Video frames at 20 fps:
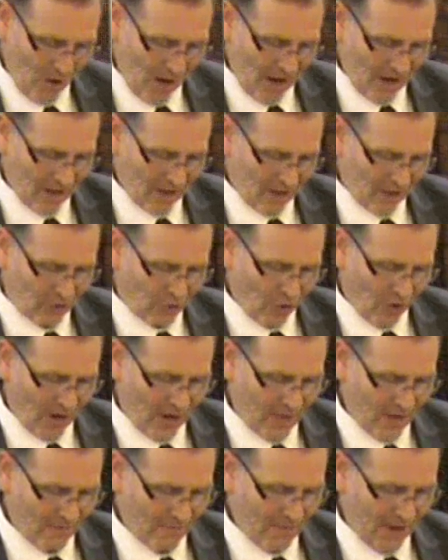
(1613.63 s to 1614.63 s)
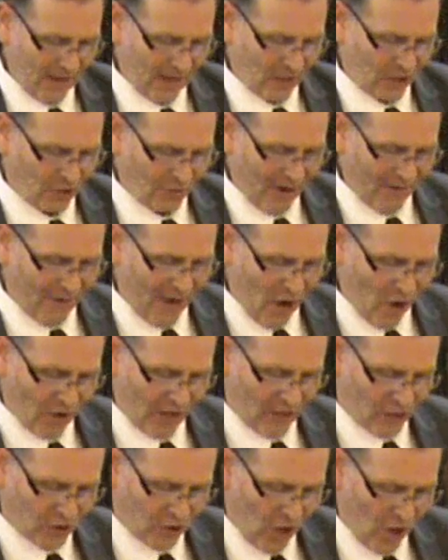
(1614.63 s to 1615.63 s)
Hallelujah. During the ministry of the
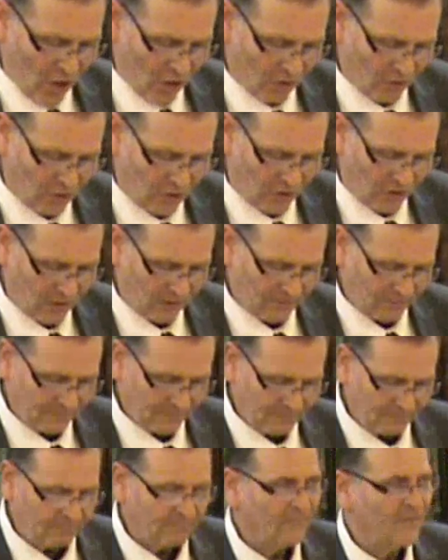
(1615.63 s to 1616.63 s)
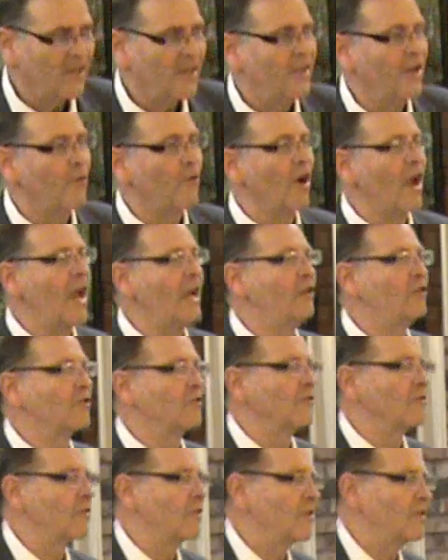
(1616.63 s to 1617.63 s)
early church, there were
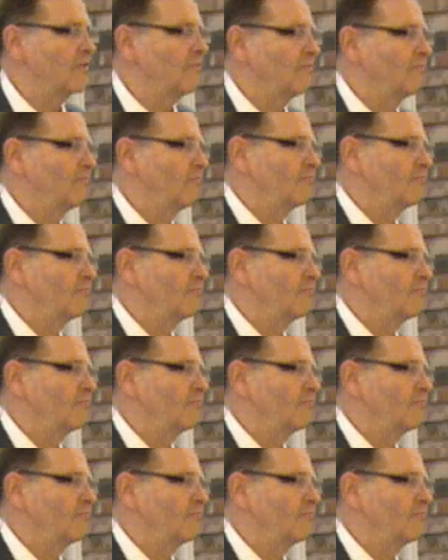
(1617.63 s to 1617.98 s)
angels.